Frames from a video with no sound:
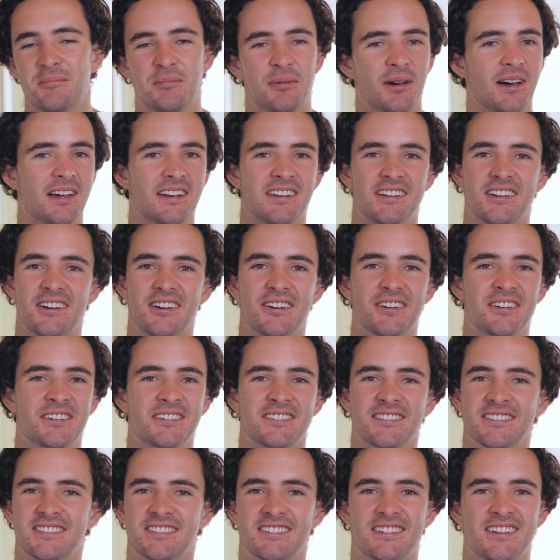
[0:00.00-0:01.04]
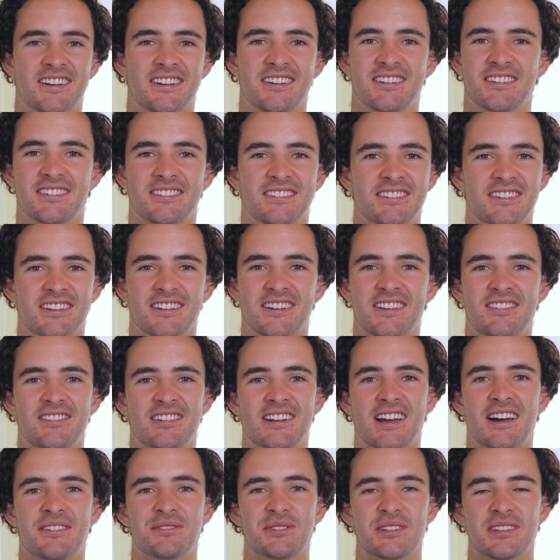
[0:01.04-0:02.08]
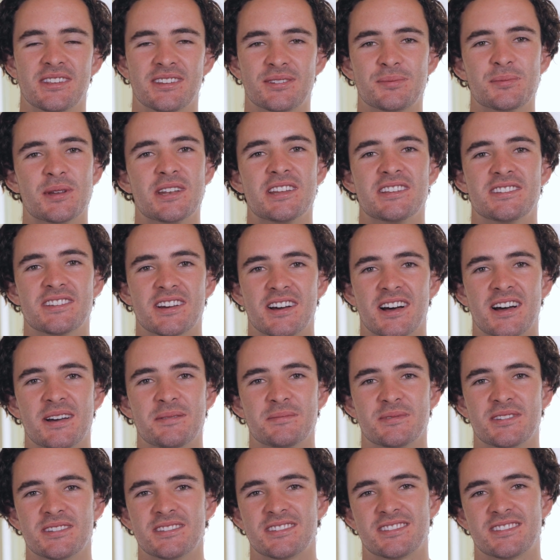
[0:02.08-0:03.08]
But no, not even after this many times.